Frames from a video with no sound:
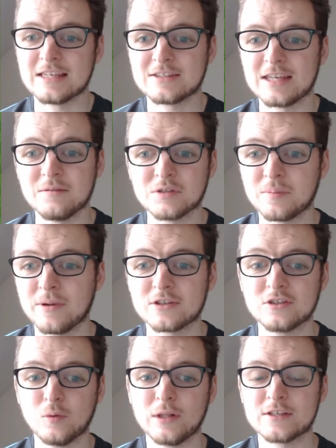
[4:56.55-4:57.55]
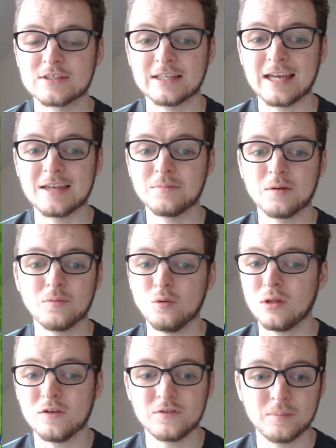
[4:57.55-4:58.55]
Chilwell crosses it in, it
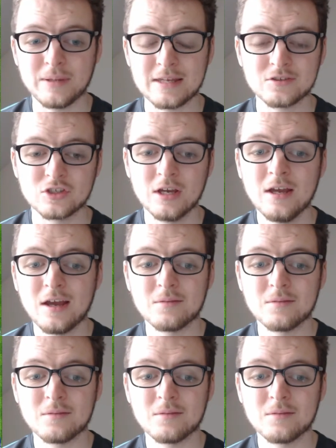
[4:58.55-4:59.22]
gets parried by the keeper,